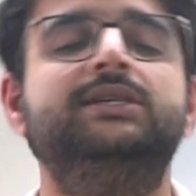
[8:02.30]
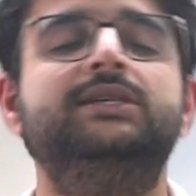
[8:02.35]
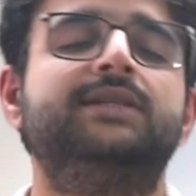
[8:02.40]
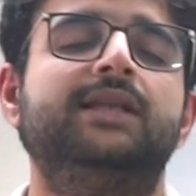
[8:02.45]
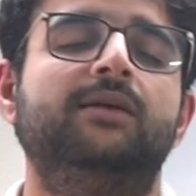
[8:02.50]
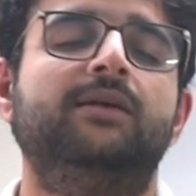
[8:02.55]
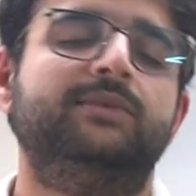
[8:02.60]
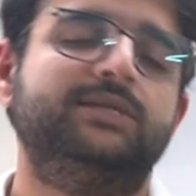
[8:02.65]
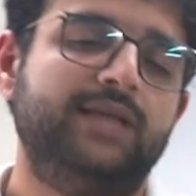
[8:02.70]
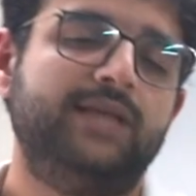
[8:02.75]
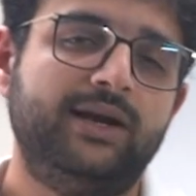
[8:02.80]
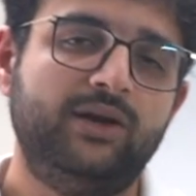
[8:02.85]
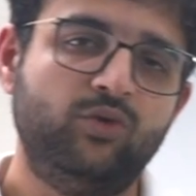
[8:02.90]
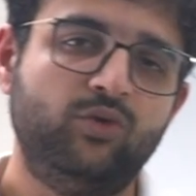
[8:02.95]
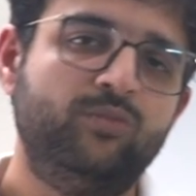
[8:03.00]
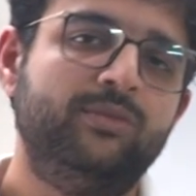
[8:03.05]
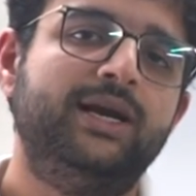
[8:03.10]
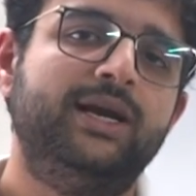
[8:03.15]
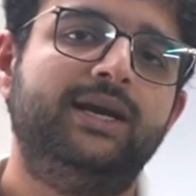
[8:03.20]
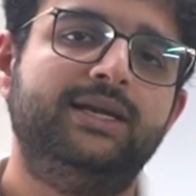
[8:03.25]
disclaimers, like
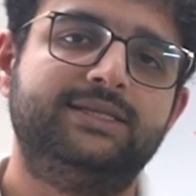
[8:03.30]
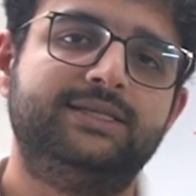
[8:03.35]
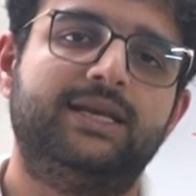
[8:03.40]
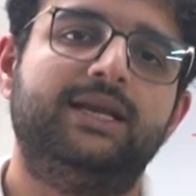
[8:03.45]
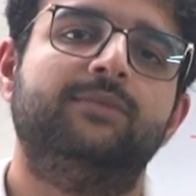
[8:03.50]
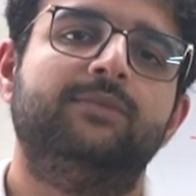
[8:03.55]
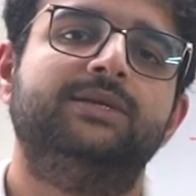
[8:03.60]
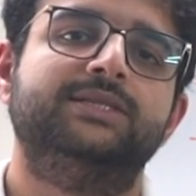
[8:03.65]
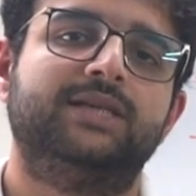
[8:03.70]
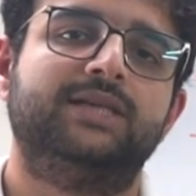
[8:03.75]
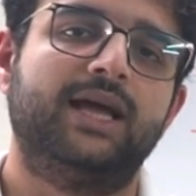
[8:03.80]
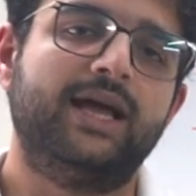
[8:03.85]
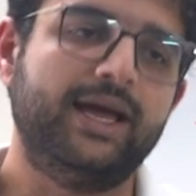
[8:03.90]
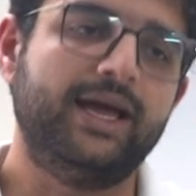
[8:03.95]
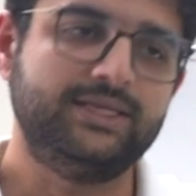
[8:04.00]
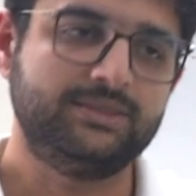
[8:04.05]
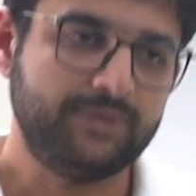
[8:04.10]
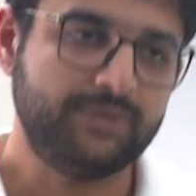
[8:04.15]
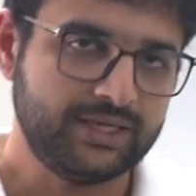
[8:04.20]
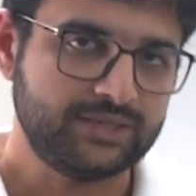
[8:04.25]
2-minute disclaimers, okay,
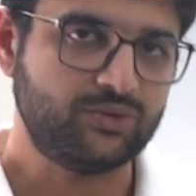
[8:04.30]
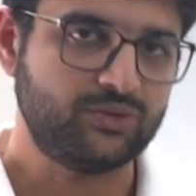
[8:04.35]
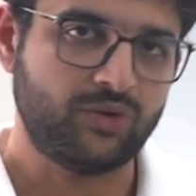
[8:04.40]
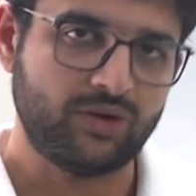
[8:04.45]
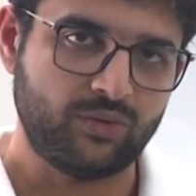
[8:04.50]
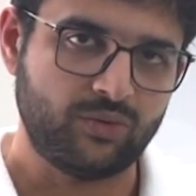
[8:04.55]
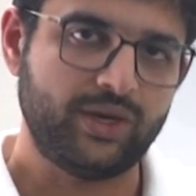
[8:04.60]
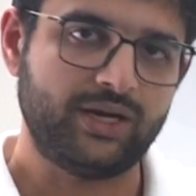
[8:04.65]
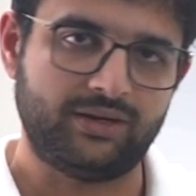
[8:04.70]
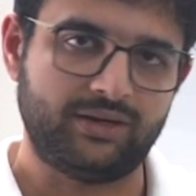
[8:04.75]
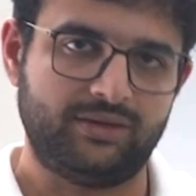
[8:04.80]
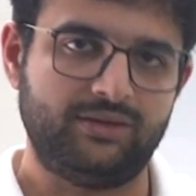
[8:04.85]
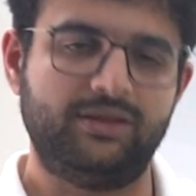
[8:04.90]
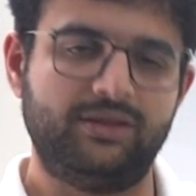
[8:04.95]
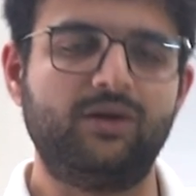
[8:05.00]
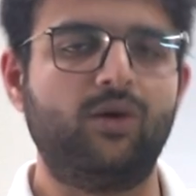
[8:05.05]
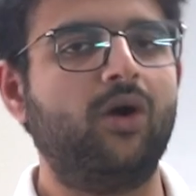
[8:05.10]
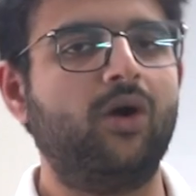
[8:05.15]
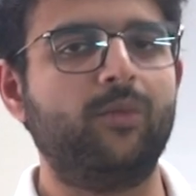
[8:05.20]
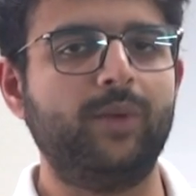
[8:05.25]
guys, please don't do it the
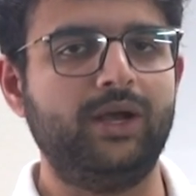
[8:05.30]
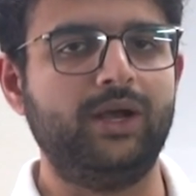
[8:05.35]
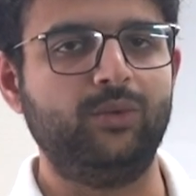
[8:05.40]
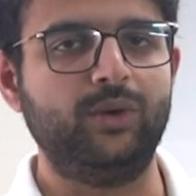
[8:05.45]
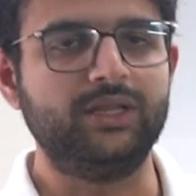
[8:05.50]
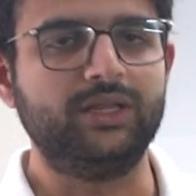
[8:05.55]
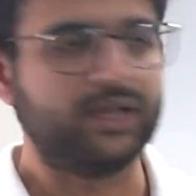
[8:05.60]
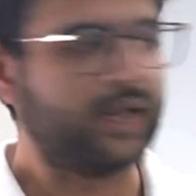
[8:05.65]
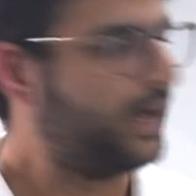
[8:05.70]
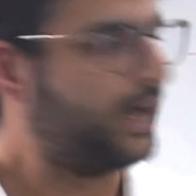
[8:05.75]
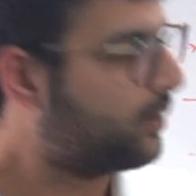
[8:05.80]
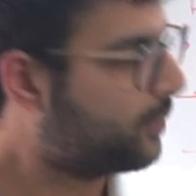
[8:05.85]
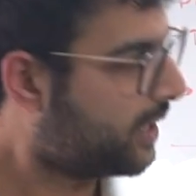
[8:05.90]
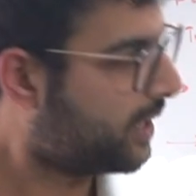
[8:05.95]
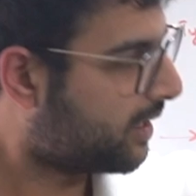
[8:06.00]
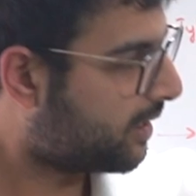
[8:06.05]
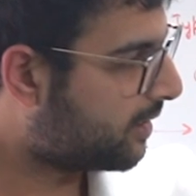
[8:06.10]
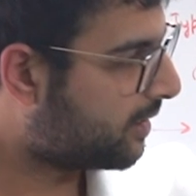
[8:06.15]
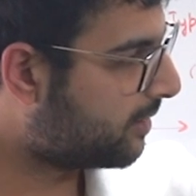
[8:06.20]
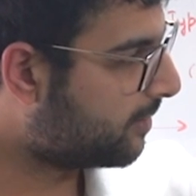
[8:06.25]
wrong way, do it the right way.